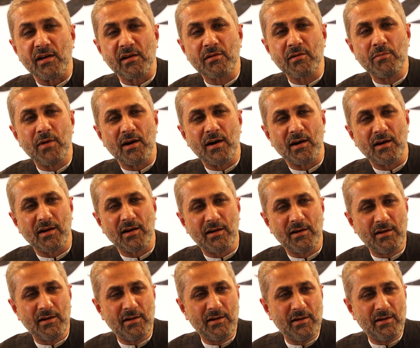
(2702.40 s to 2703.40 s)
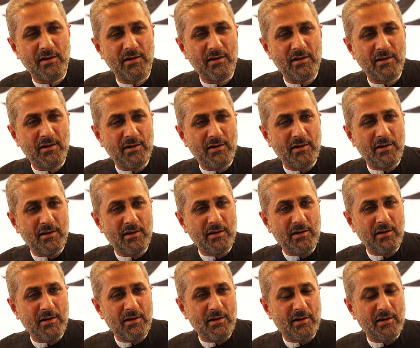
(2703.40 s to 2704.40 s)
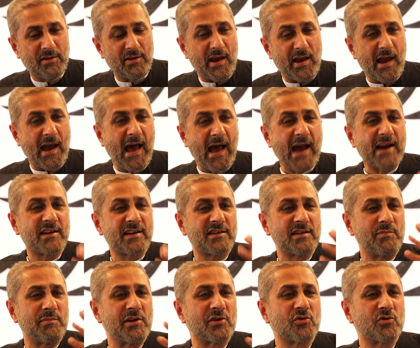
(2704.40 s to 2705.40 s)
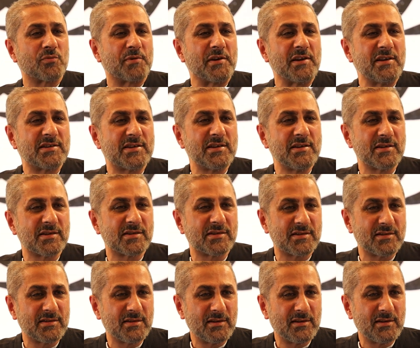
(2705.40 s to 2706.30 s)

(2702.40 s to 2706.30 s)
irba. They hacked him into pieces.